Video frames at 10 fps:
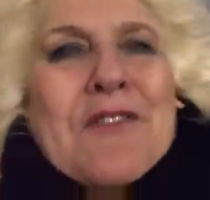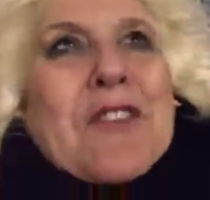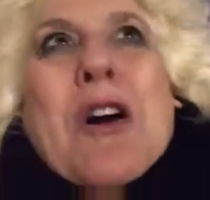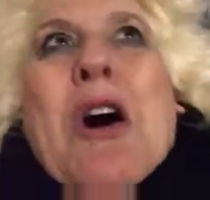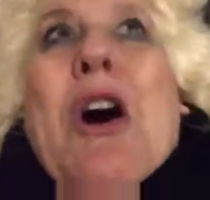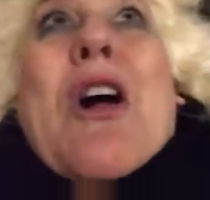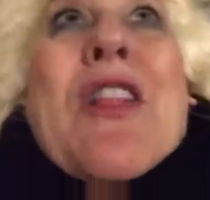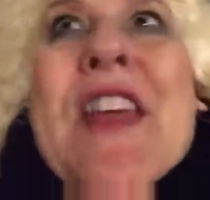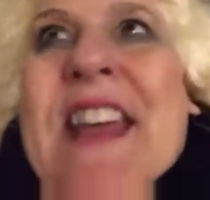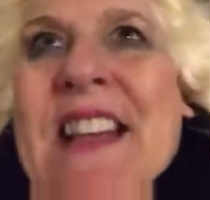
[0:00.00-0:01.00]
for all
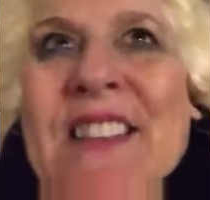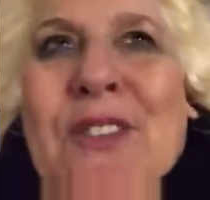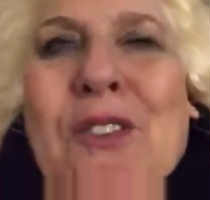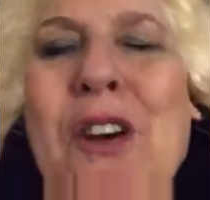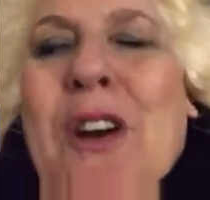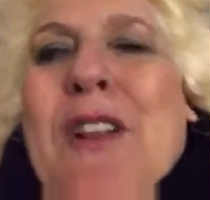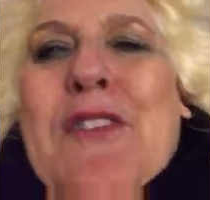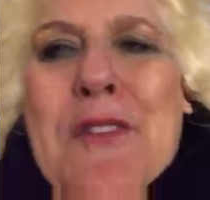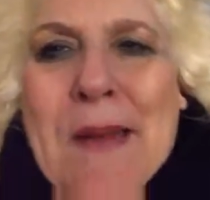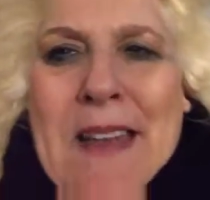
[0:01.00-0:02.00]
things, for all
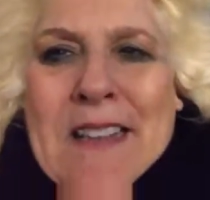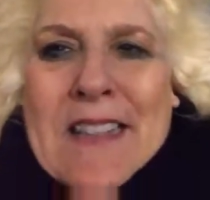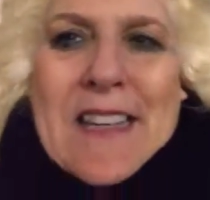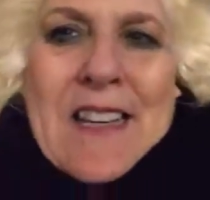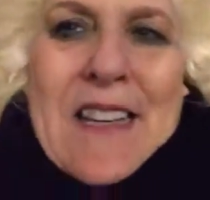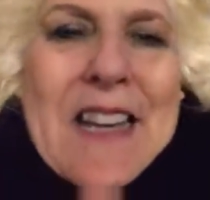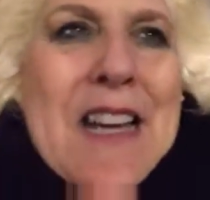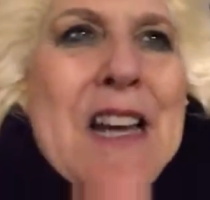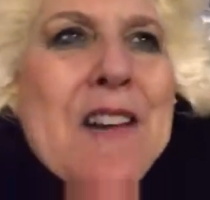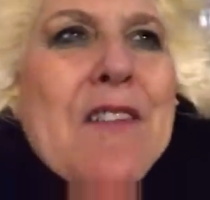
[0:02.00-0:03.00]
of humanity,
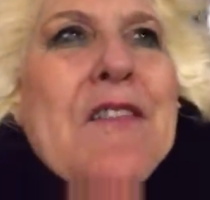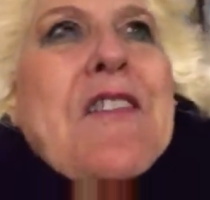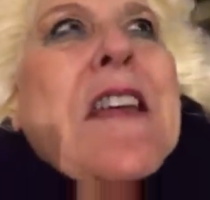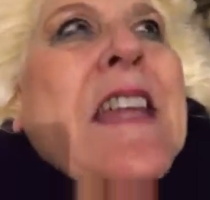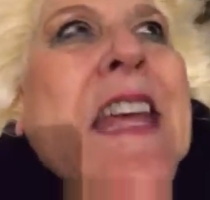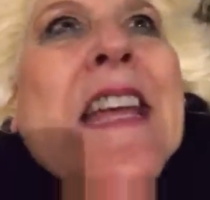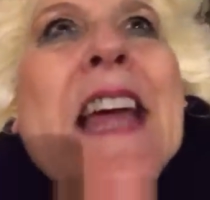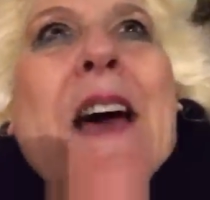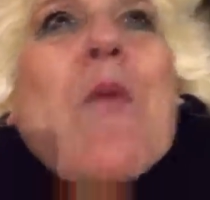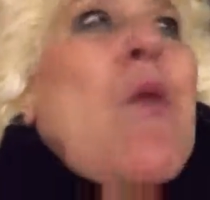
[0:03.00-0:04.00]
for
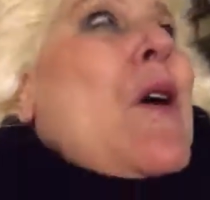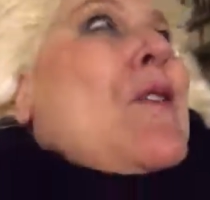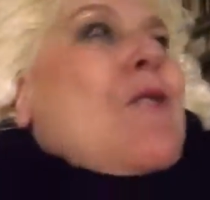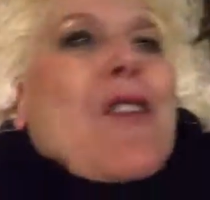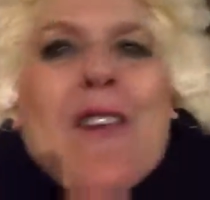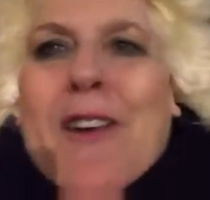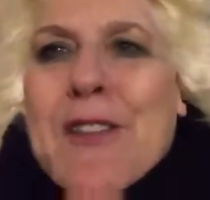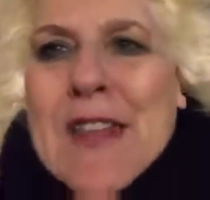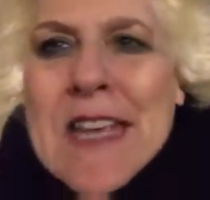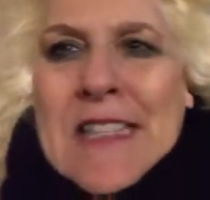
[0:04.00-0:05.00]
feeling at one with all
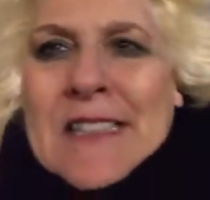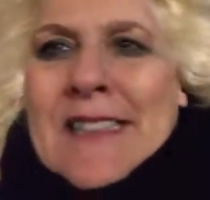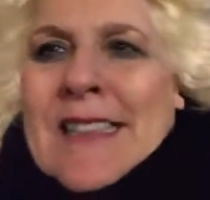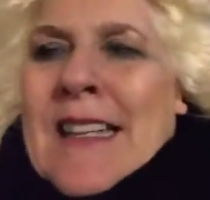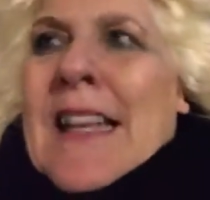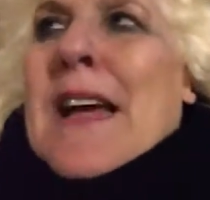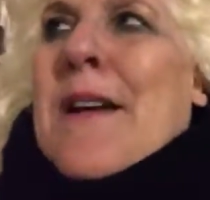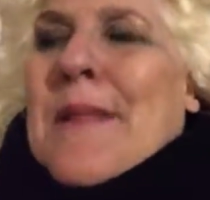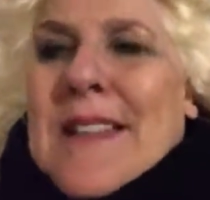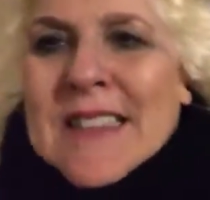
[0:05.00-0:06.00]
things,
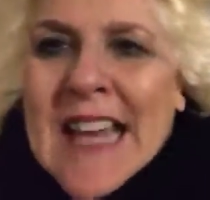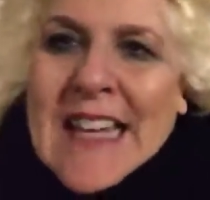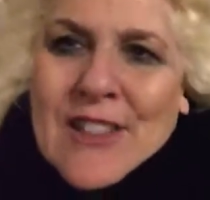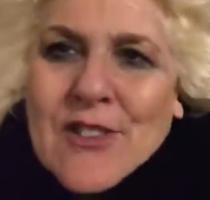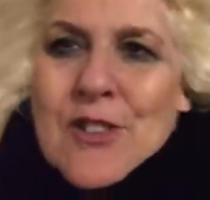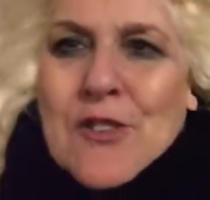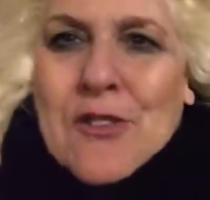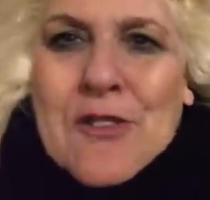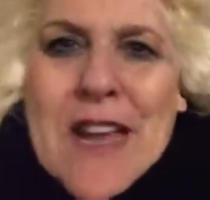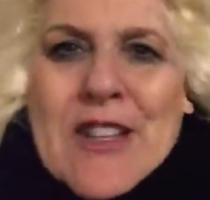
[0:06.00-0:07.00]
because that is your
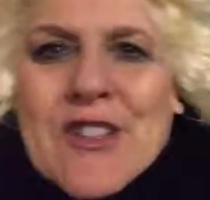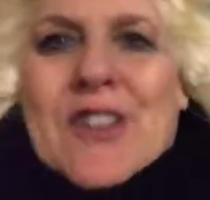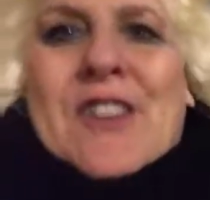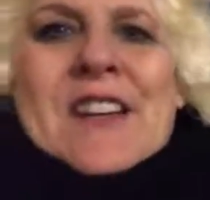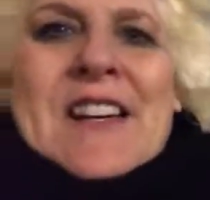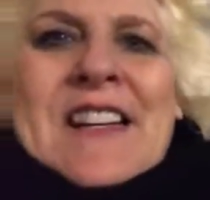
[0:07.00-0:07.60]
true nature.